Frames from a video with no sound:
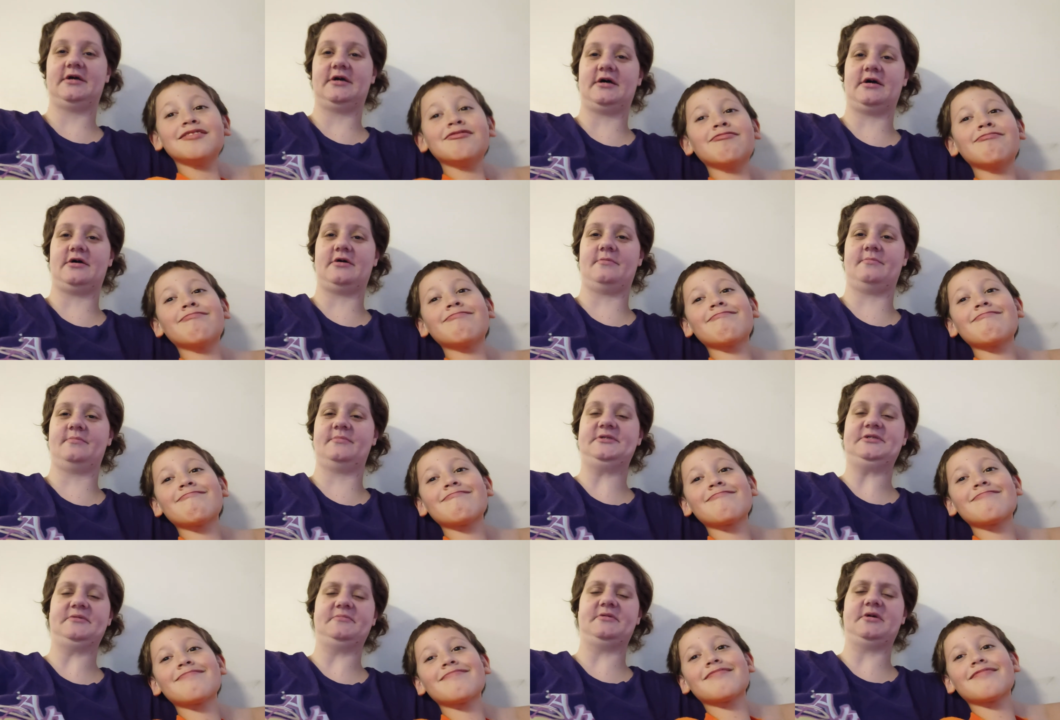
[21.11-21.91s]
Speaker 1: Um,
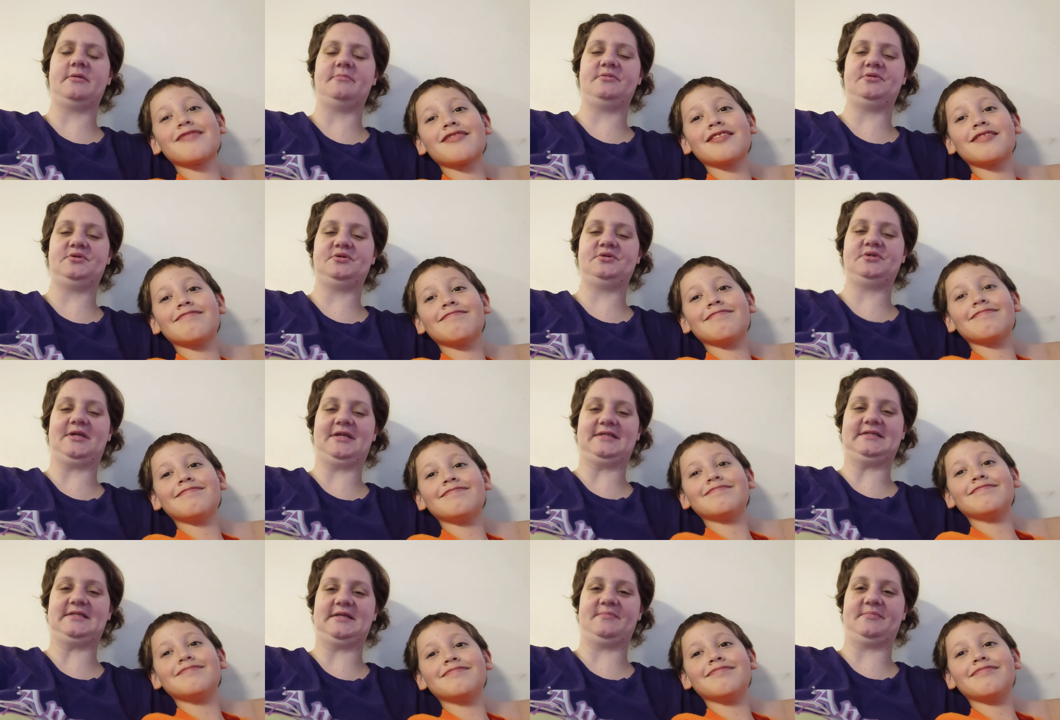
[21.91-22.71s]
sometimes you'll see
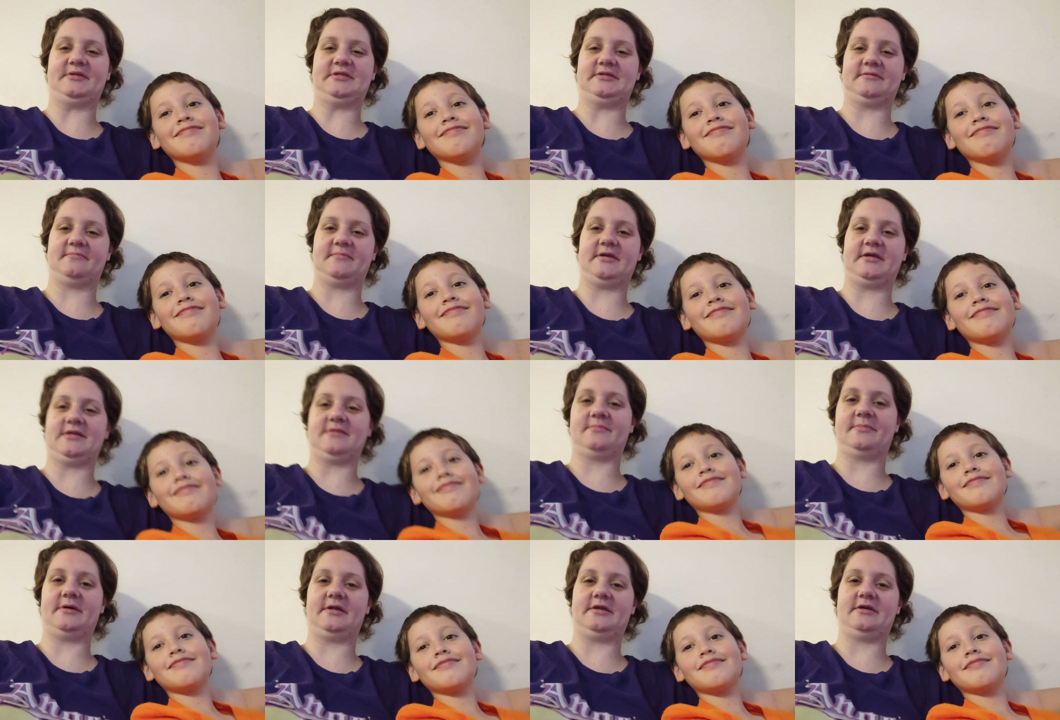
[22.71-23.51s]
snippets of me
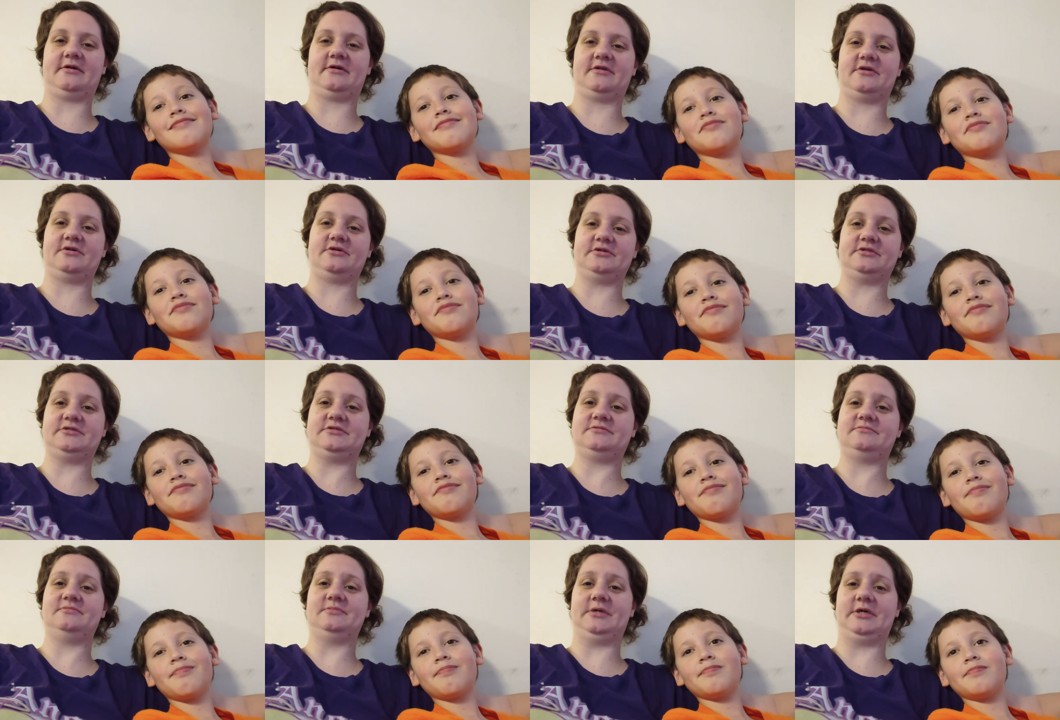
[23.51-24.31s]
depending on his
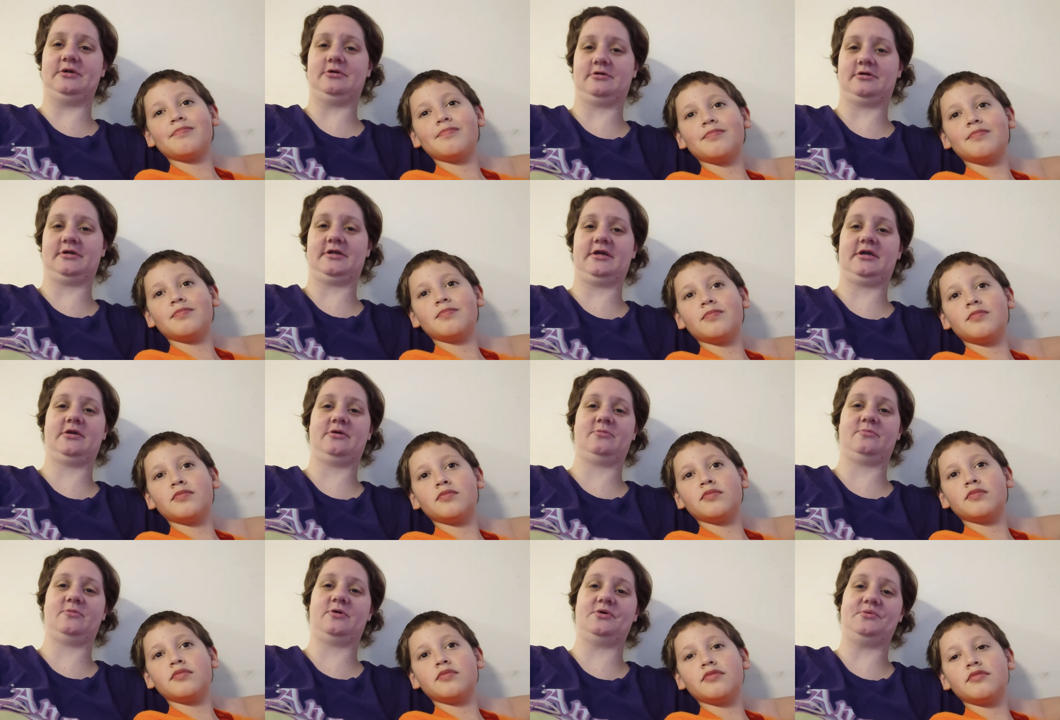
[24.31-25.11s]
recording
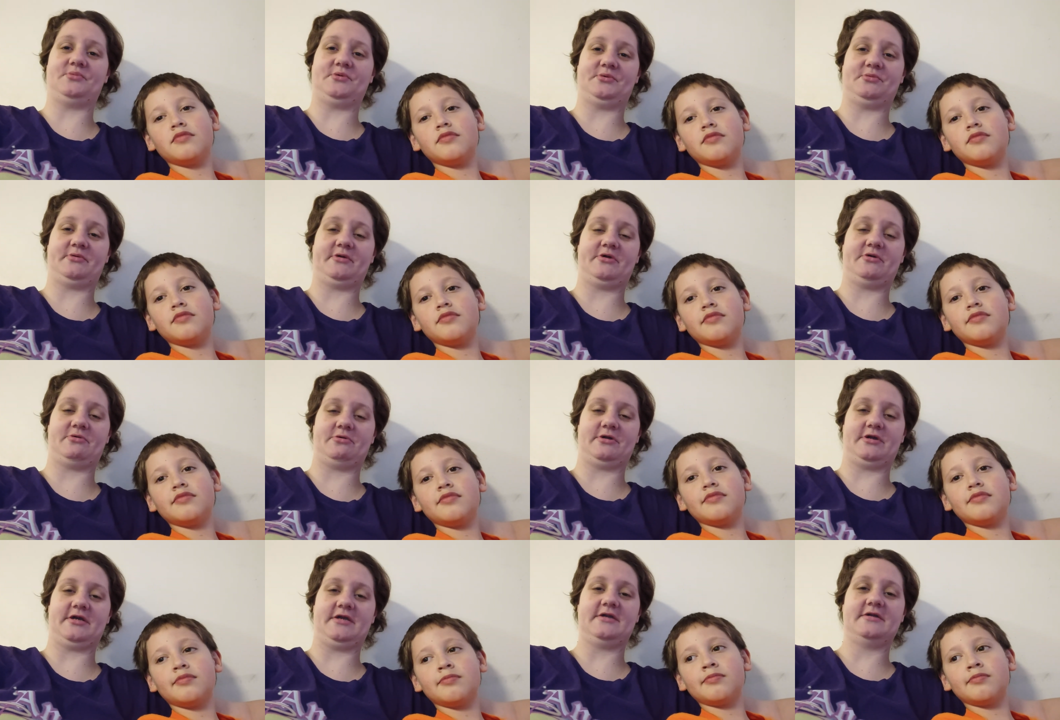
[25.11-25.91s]
and what we're
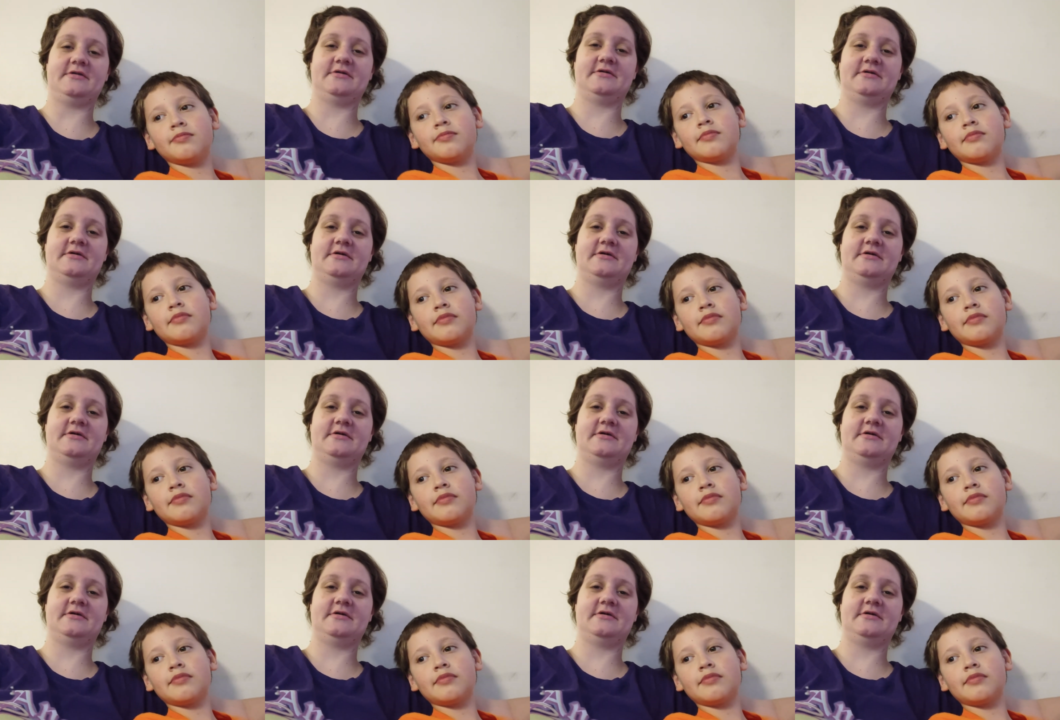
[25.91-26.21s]
recording.